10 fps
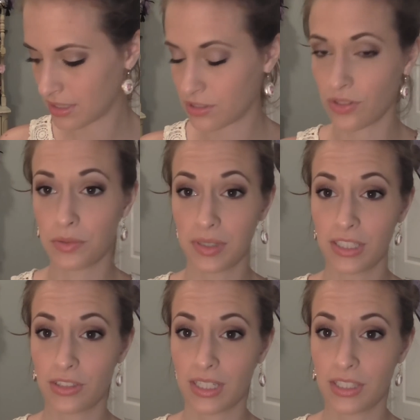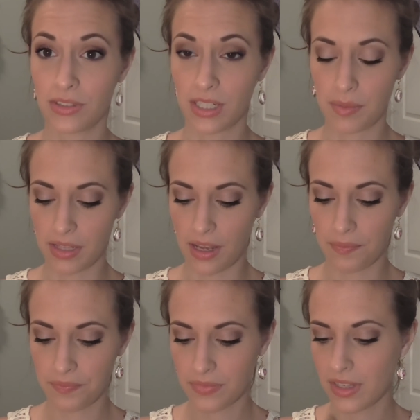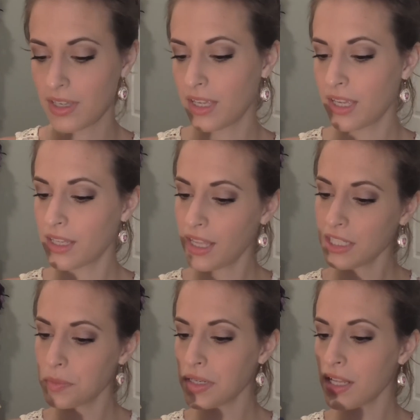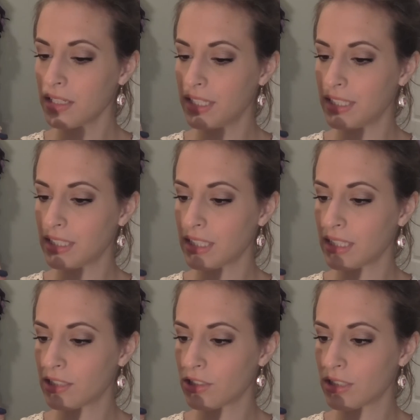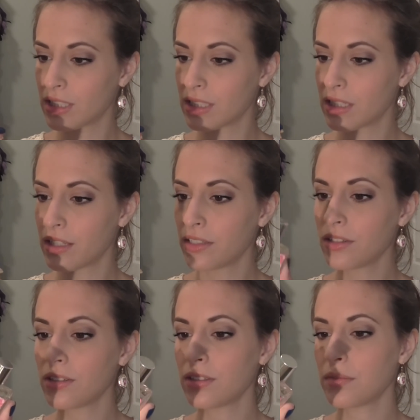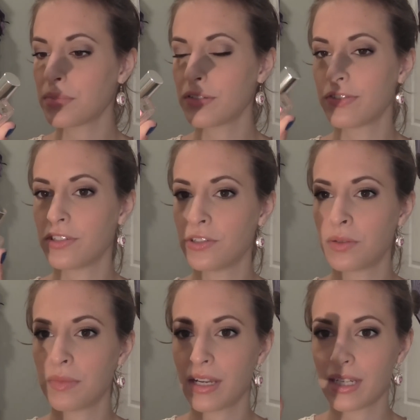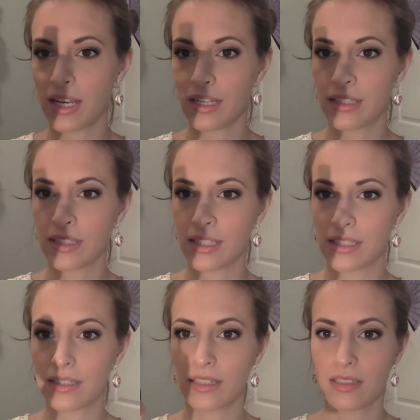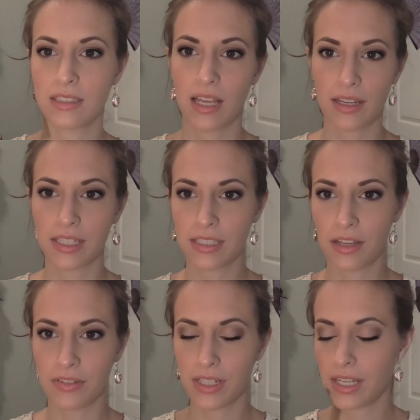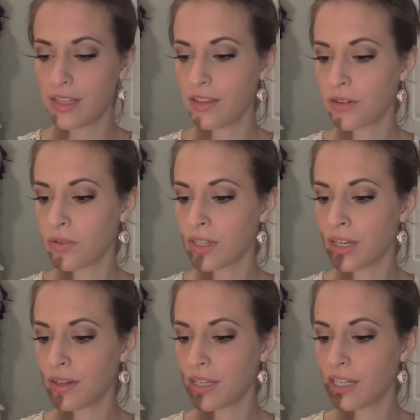So I really tried to use it up a lot. And last but not least is just this little perfume I got in like a stocking stuffer kind of thing one year,